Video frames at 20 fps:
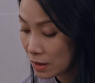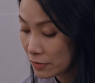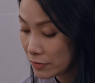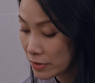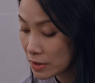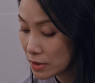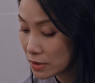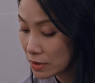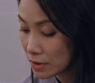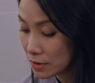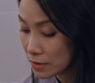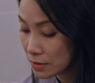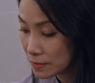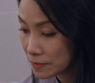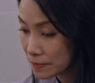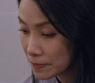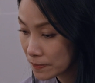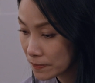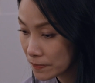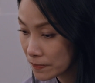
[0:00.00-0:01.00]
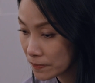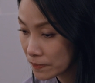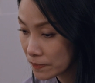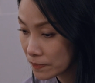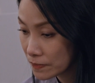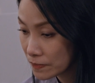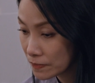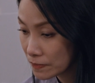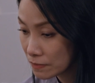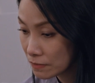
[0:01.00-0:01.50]
I'd rather not.
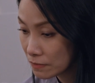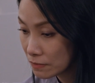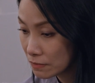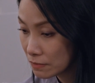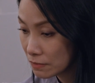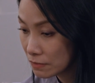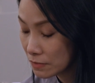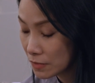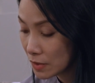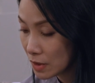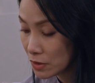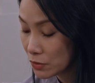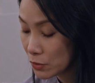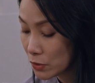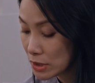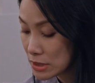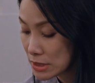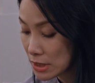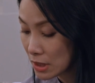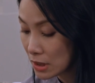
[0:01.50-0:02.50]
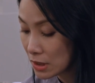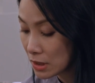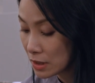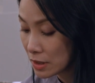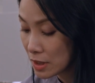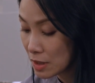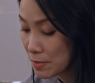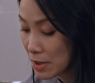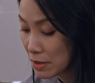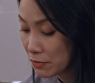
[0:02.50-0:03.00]
I don't want to say anything
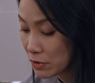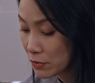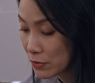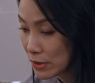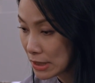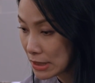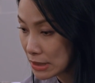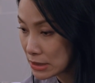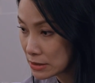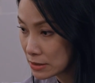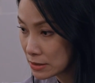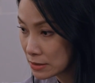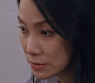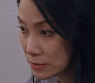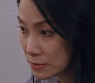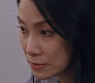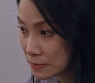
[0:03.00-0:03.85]
that I might regret later.